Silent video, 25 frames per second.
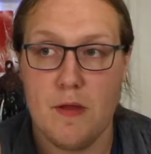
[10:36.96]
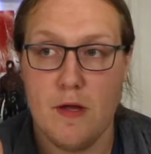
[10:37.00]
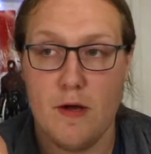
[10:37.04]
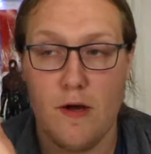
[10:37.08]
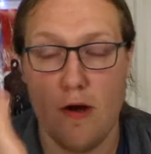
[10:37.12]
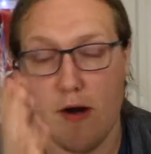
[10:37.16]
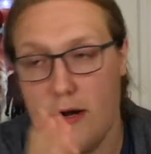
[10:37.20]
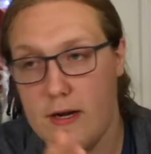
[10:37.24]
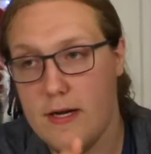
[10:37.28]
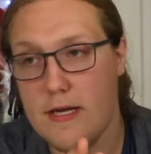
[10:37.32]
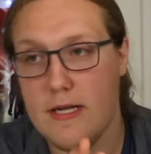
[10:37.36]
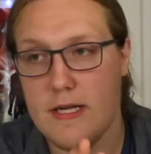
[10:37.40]

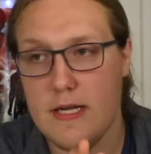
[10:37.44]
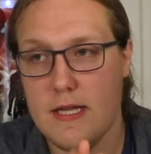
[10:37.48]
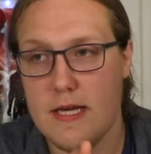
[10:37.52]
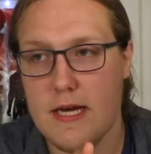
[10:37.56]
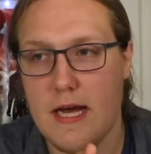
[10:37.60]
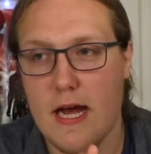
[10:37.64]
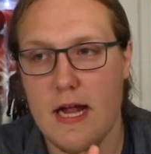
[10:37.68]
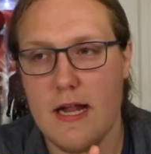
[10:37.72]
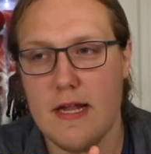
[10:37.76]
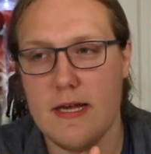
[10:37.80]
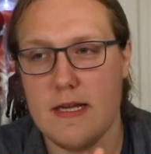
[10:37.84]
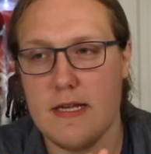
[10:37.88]
Guardians of the
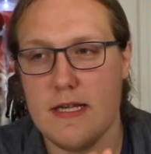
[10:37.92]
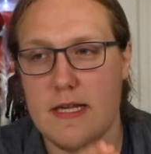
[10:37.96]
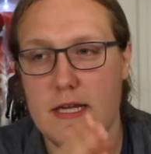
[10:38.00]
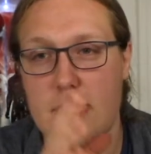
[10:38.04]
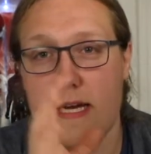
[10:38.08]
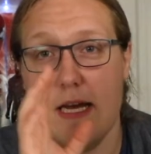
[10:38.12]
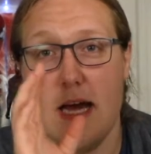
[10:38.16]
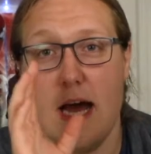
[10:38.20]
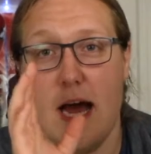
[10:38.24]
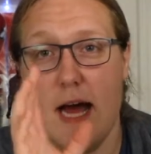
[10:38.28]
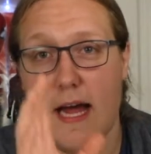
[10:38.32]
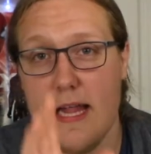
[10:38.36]

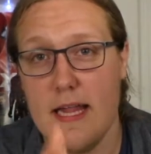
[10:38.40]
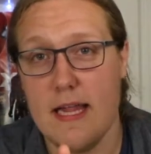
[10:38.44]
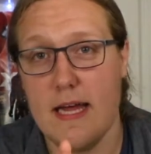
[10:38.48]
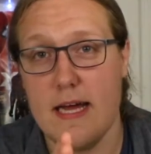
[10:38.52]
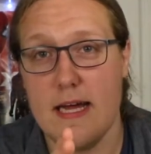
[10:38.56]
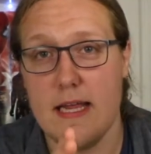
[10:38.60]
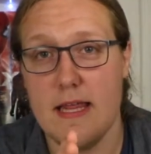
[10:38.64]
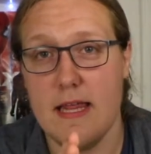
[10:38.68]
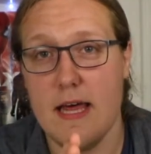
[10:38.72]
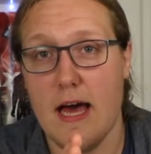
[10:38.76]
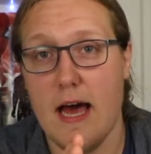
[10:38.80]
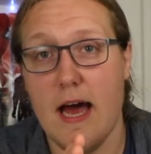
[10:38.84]
Galaxy. I
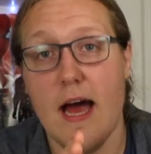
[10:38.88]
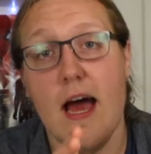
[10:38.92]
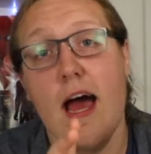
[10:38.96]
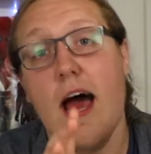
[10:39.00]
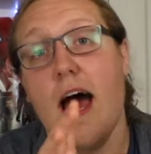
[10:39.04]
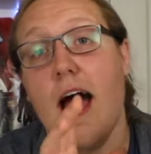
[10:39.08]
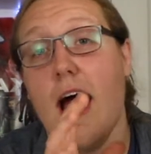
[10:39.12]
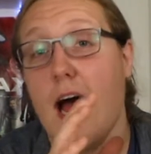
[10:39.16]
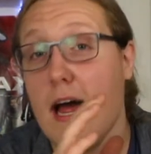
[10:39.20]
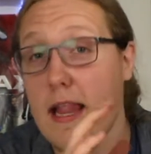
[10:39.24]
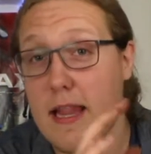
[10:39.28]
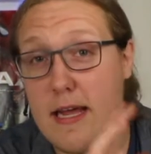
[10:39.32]
like that.
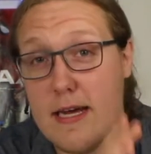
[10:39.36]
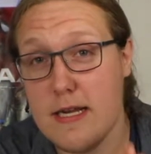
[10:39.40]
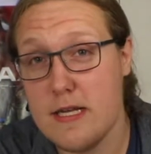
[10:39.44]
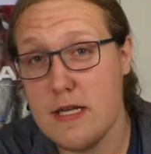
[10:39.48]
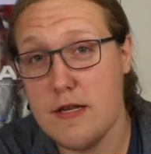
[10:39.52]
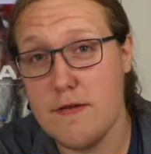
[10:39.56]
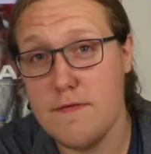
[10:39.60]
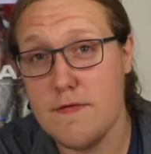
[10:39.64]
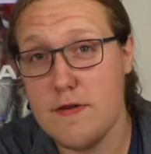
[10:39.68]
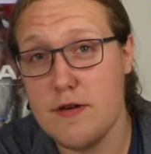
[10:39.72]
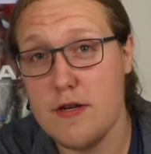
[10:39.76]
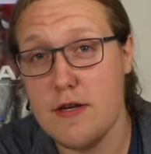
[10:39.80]
I like
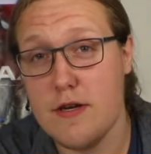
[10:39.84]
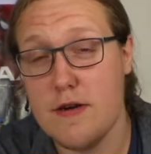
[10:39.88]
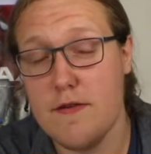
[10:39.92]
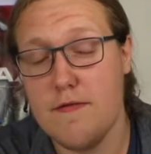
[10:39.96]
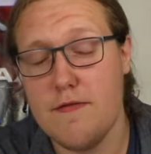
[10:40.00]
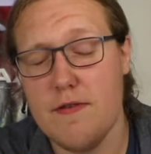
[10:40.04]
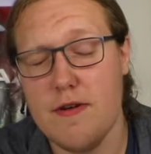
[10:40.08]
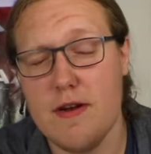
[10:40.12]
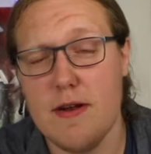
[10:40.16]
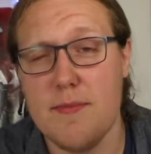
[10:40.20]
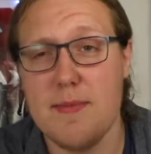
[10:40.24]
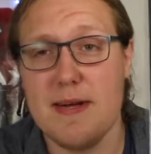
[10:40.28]
Silver
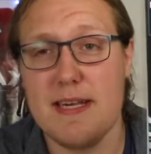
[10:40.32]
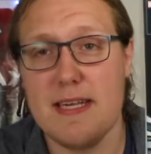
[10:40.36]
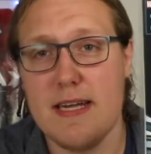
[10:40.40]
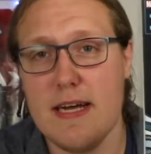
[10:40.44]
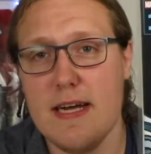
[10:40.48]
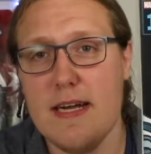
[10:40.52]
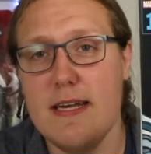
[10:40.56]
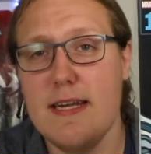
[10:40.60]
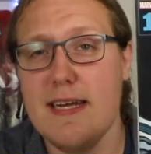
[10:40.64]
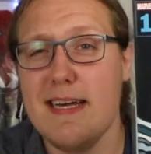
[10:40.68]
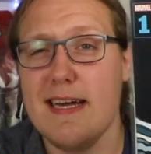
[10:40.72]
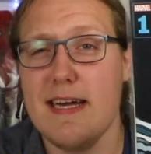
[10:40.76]
Surfer, and I'm
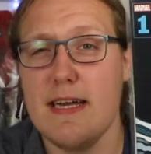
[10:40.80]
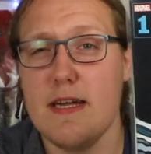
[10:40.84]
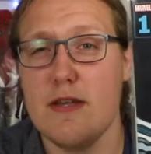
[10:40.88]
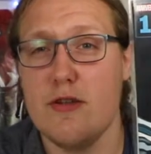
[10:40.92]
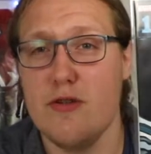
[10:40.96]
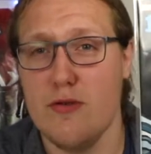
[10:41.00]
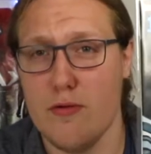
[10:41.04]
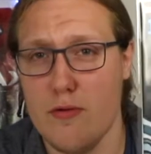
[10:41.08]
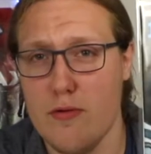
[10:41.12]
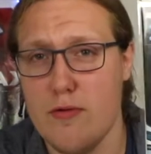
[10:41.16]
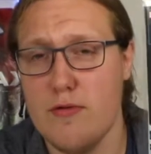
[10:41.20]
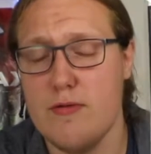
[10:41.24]
excited to get a
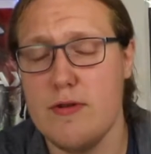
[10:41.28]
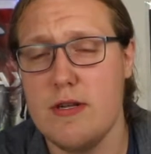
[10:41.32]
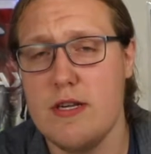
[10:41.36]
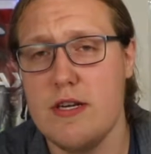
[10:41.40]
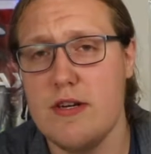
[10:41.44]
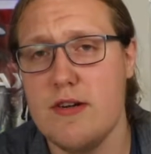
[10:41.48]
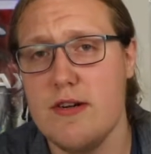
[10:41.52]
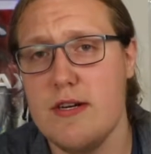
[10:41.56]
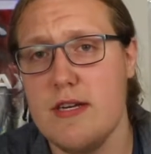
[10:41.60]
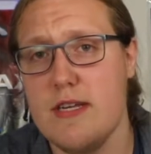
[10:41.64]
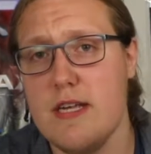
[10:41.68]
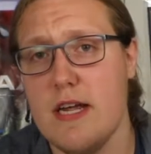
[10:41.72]
solo
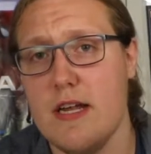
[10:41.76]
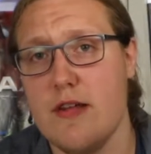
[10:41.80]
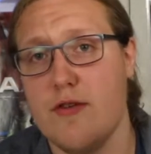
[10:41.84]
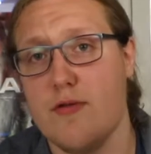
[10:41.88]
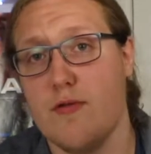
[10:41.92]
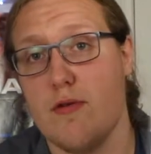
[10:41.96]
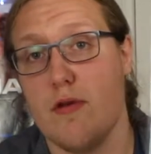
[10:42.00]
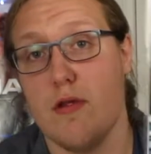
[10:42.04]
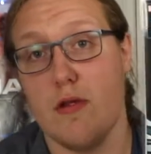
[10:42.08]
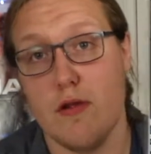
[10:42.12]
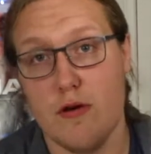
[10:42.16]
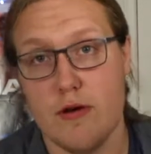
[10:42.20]
series that
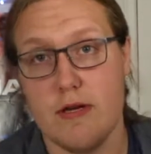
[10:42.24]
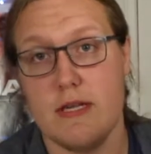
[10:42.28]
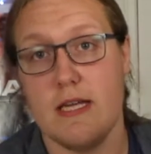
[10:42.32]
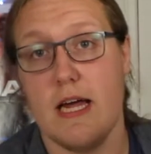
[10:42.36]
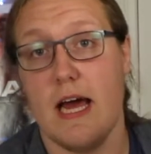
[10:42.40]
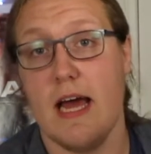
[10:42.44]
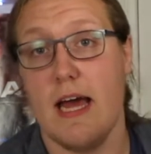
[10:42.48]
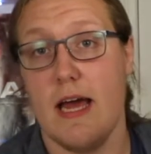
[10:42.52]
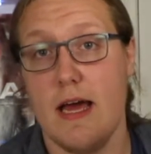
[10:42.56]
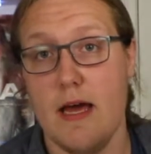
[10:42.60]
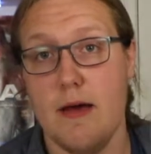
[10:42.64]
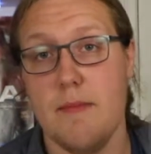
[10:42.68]
sort of looks
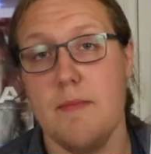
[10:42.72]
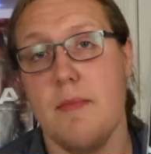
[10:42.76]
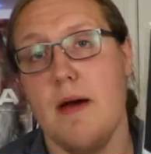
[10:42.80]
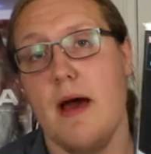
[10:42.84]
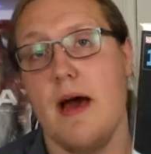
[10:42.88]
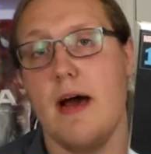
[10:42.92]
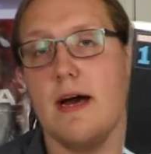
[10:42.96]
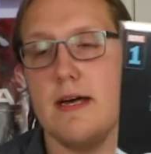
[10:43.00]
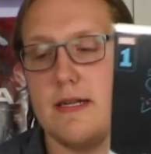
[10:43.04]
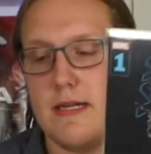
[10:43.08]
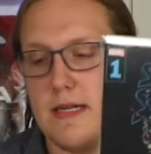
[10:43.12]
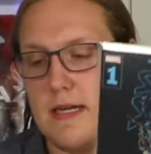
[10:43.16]
at him
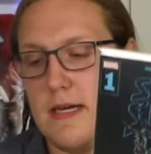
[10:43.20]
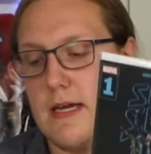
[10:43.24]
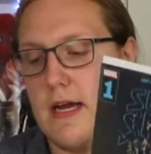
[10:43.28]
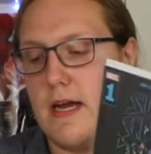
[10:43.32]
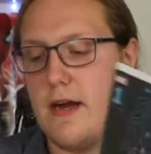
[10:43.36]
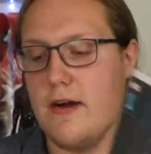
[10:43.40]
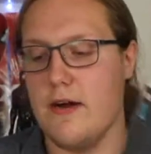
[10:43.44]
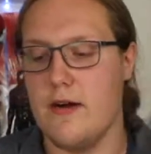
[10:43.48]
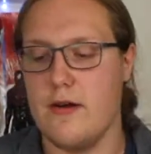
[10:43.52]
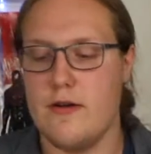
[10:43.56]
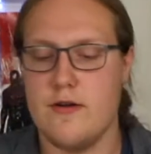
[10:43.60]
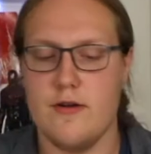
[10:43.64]
as a
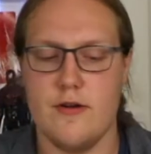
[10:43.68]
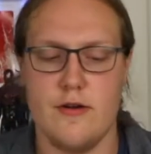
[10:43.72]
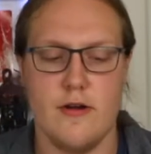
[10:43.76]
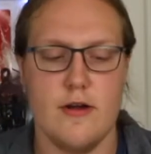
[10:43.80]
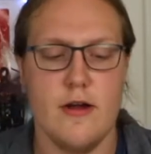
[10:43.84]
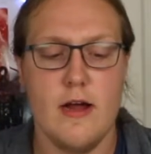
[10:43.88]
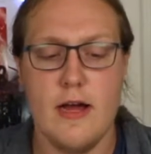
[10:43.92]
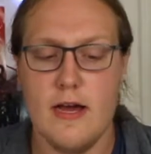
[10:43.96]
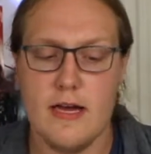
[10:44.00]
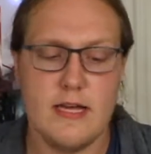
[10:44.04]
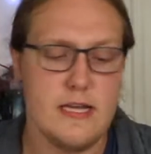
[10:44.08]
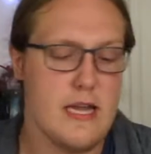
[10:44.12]

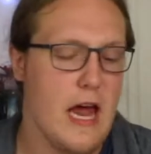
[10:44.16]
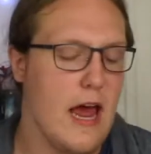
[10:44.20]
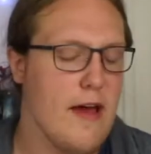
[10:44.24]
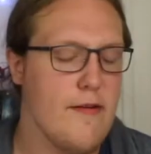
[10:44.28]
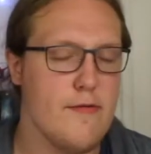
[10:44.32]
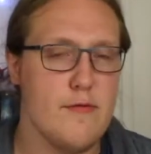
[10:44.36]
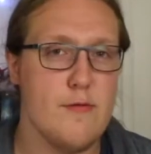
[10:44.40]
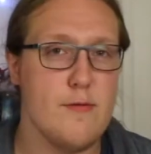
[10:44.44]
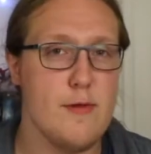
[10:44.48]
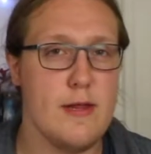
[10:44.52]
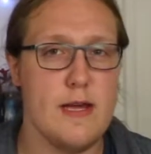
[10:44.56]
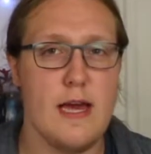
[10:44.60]
character, because I
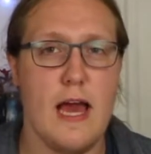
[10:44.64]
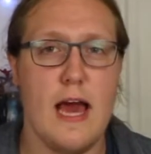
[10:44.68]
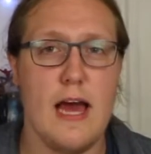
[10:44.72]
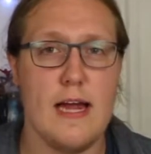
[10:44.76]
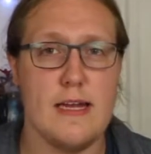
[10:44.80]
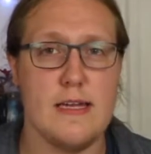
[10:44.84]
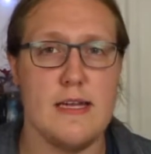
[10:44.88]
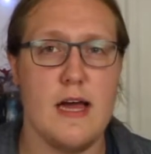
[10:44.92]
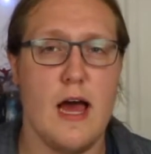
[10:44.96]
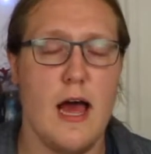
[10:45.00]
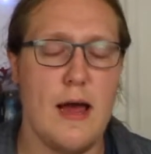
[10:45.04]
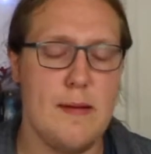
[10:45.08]
haven't really
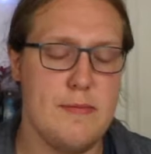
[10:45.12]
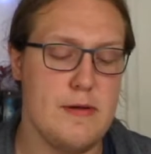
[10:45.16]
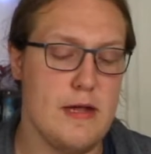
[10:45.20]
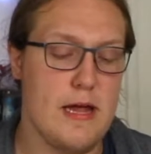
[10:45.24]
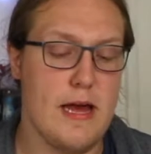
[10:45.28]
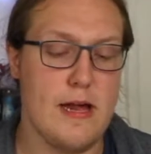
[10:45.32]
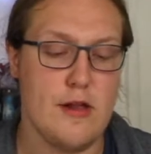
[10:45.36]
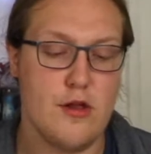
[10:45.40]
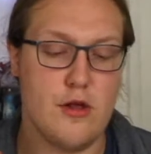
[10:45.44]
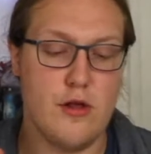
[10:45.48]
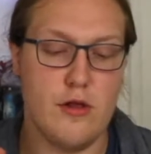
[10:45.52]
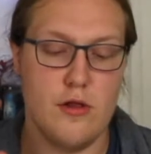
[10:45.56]
had time to
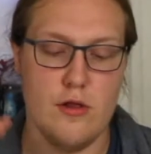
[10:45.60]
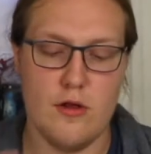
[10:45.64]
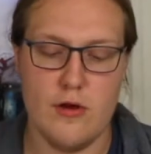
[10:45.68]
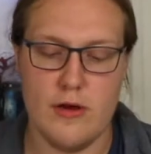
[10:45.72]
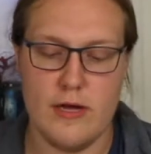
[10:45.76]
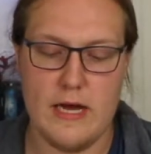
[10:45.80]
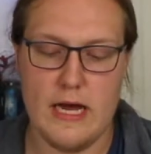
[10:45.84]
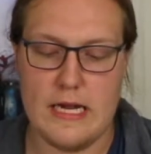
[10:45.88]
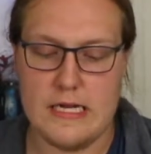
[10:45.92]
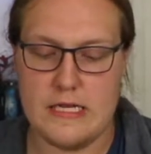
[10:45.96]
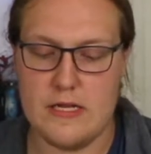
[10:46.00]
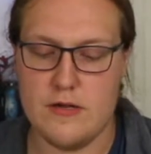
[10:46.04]
actually
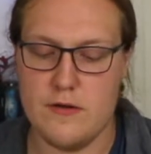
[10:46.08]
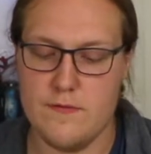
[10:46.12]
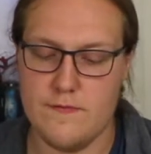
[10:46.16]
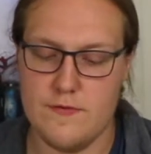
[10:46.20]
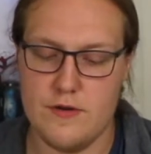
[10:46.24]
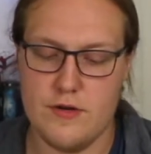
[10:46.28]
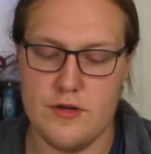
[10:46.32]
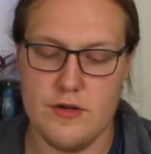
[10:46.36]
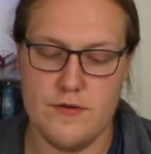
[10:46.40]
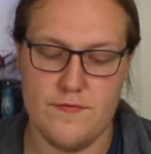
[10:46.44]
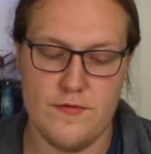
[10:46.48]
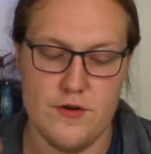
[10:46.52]
look at Silver
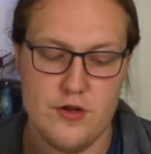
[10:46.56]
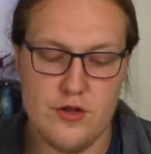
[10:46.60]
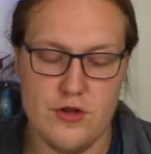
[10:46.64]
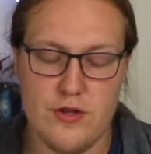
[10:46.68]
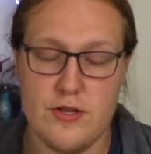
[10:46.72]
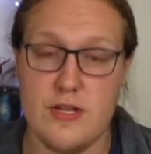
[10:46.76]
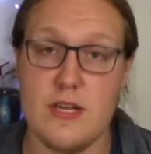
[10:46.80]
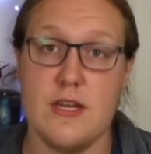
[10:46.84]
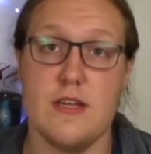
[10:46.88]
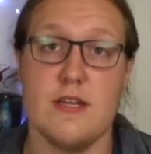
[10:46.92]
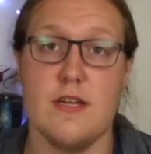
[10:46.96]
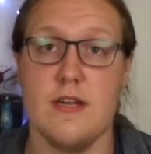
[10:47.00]
Surfer
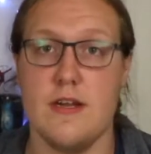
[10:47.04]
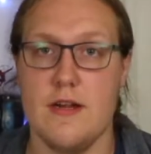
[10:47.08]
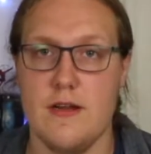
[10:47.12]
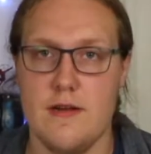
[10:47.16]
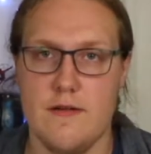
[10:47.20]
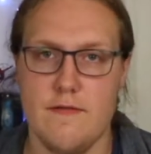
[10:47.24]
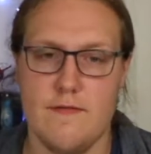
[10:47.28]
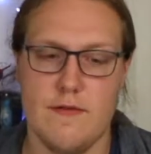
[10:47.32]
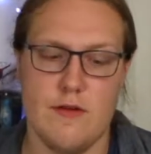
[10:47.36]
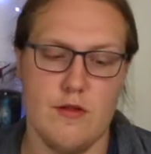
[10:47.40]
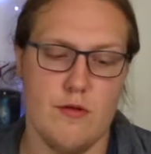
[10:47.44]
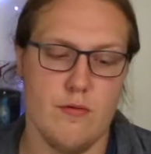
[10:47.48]
just as an
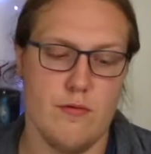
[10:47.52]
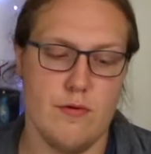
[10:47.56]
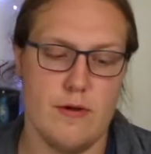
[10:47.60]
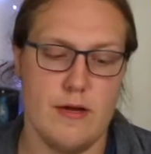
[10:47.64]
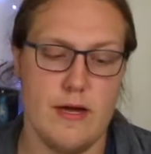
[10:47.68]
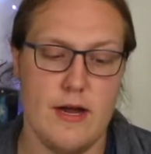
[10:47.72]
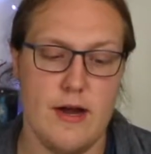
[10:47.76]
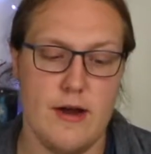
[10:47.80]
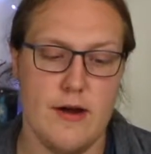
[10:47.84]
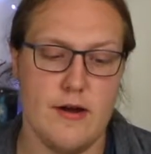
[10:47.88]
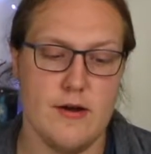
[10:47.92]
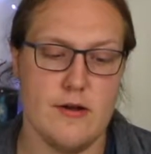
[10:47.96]
individual
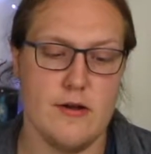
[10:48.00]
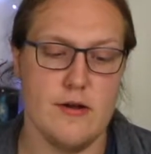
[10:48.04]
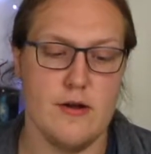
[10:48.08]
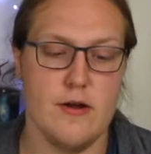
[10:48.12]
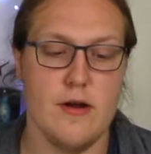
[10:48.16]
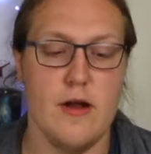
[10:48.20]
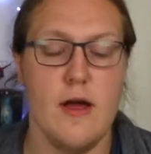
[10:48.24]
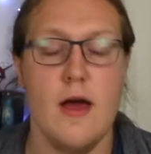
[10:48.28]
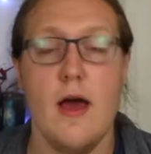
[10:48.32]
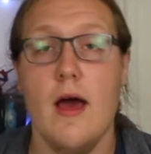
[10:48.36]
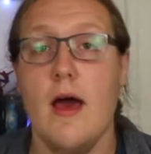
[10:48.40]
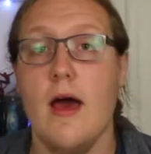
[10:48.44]
character.